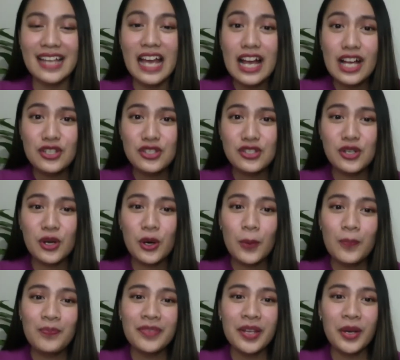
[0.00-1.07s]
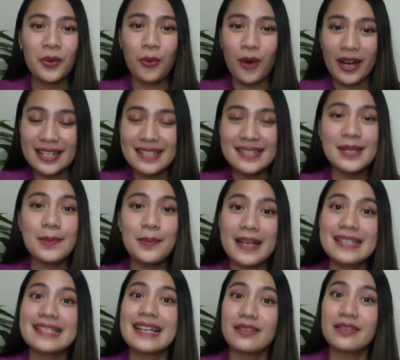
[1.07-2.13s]
So what is the best
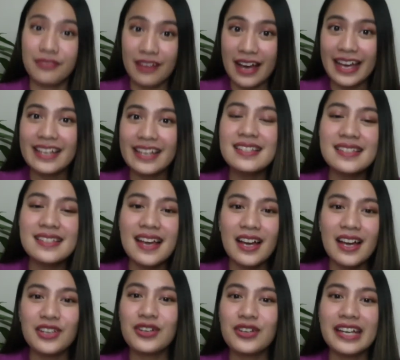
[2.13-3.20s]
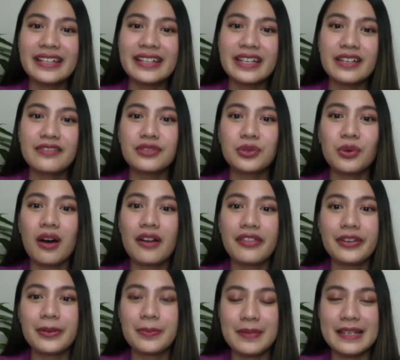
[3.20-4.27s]
advice you can give to other
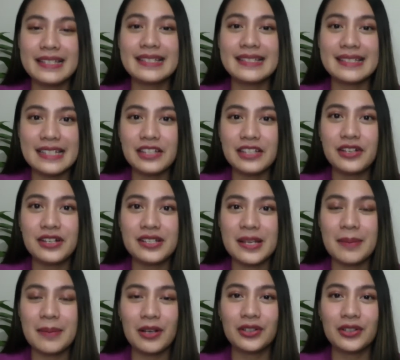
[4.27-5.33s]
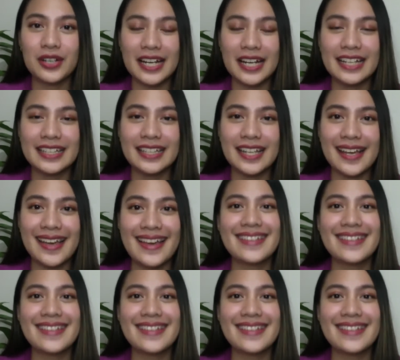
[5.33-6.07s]
business leaders about creating a